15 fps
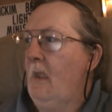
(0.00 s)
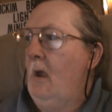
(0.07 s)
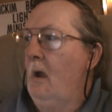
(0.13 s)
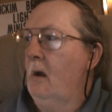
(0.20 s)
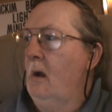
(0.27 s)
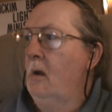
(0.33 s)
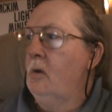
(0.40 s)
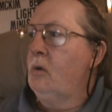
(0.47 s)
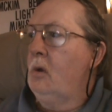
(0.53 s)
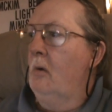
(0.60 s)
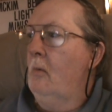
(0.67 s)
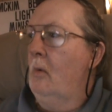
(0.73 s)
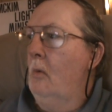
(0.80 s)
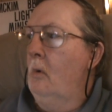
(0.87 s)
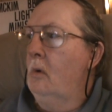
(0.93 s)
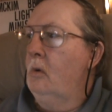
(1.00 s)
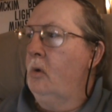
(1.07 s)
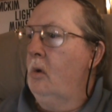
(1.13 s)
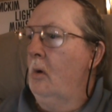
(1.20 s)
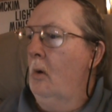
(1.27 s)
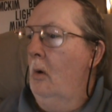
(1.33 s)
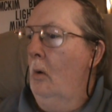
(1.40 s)
I got several
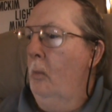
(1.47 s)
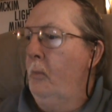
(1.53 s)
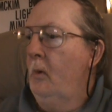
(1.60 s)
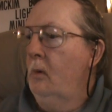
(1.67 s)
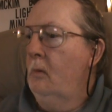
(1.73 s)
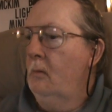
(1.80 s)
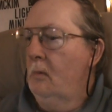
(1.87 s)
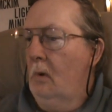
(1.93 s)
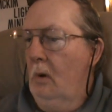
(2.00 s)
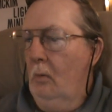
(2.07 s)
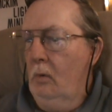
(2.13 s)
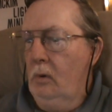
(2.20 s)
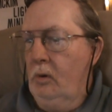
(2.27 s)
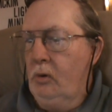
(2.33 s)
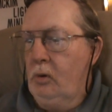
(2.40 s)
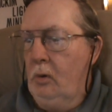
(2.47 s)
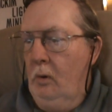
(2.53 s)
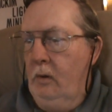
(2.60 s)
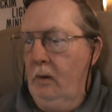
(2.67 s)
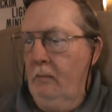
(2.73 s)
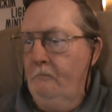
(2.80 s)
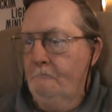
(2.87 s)
ones that are open I wanted to show
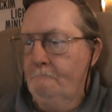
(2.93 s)
you.